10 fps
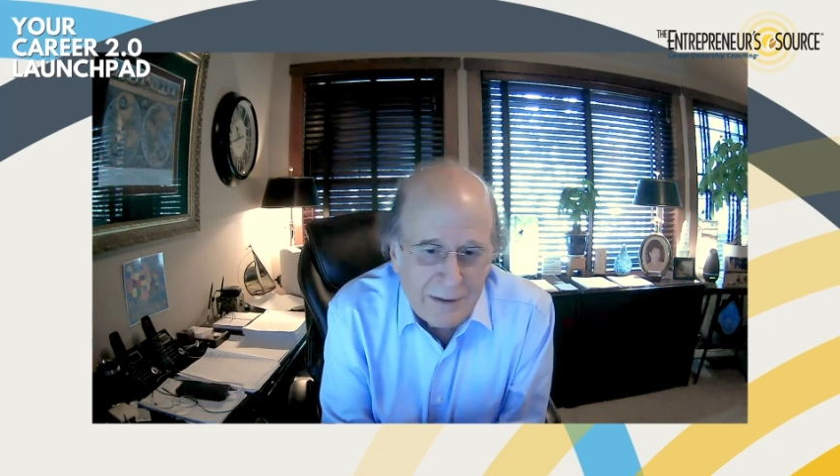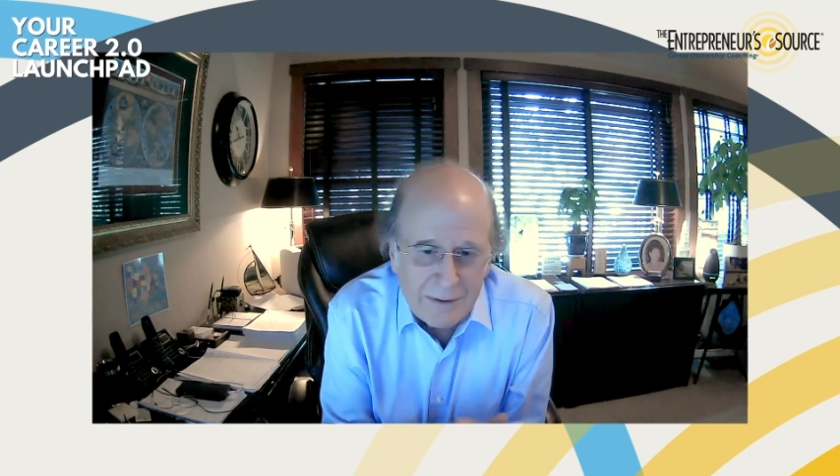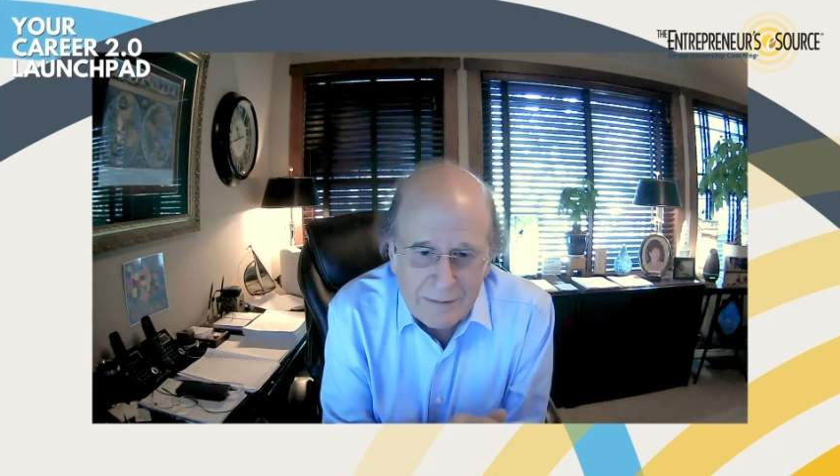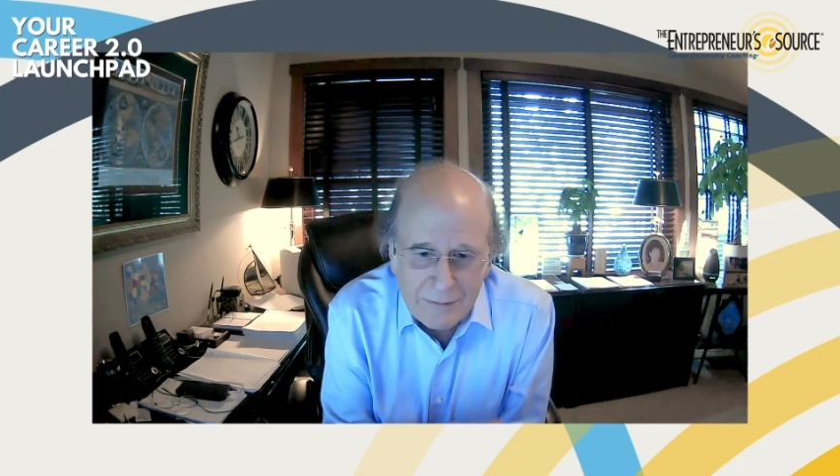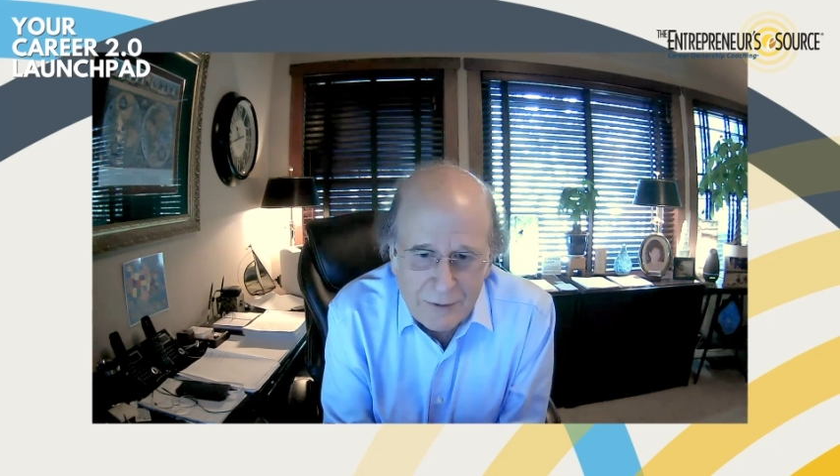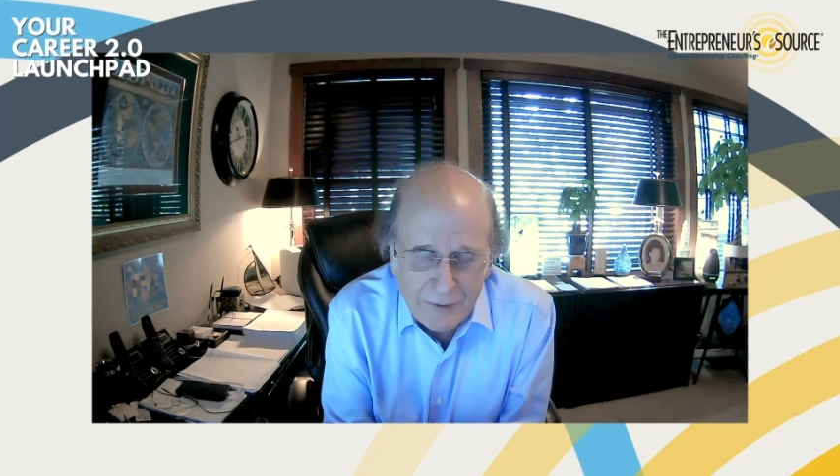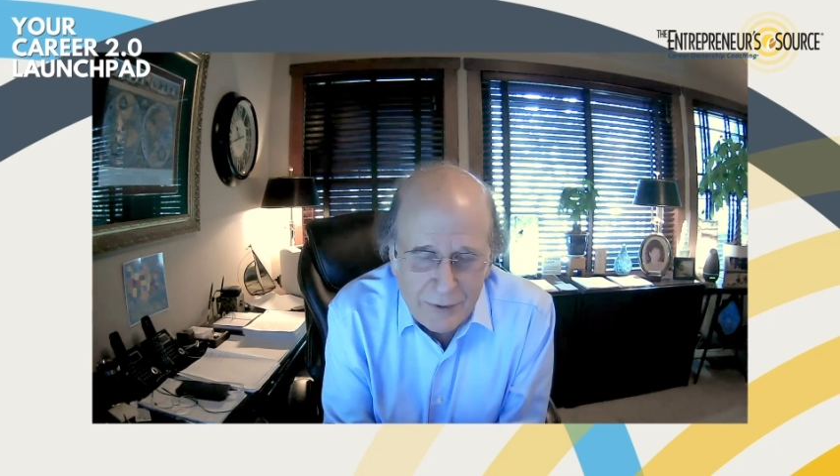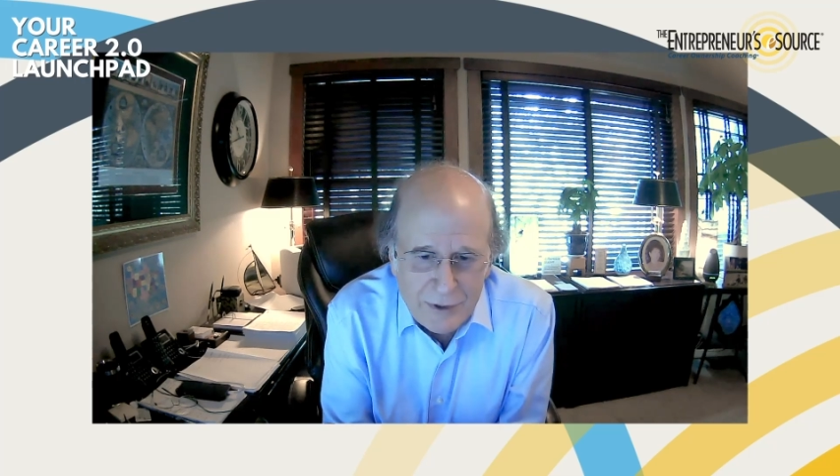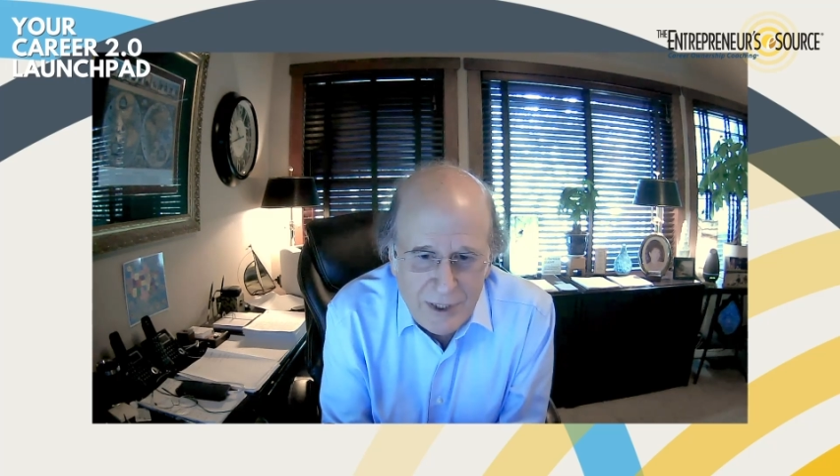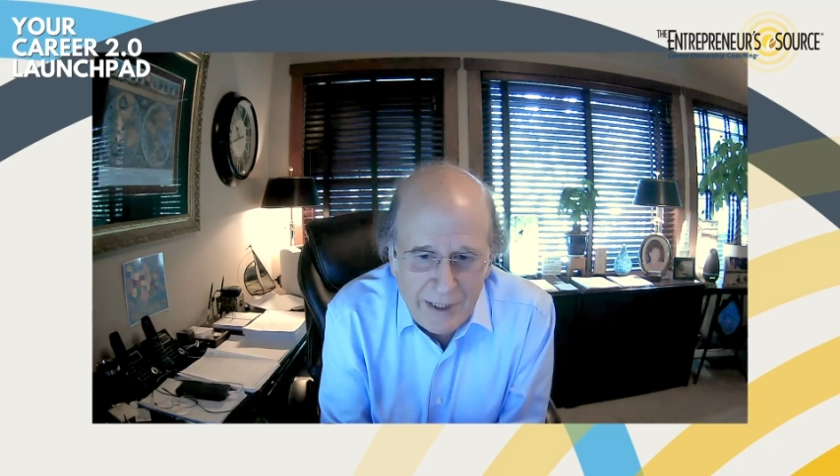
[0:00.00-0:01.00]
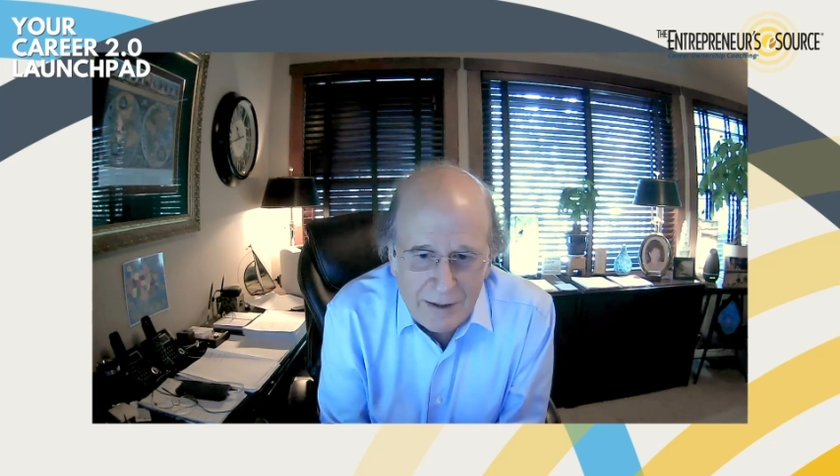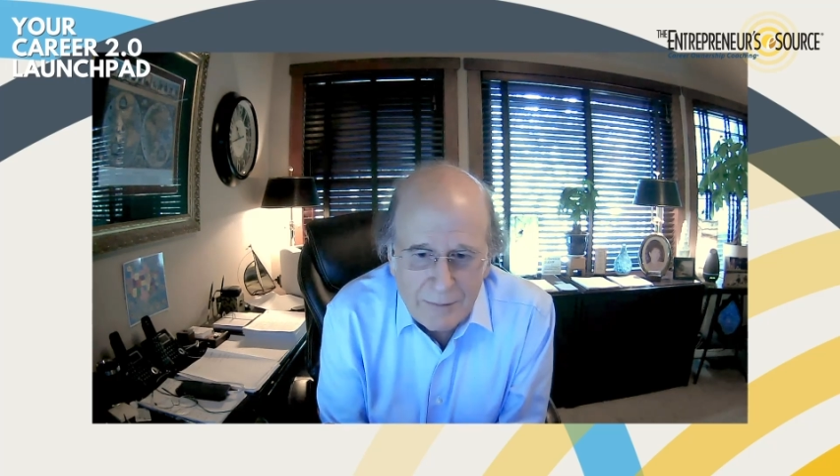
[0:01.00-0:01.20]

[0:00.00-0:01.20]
the recruiter channel,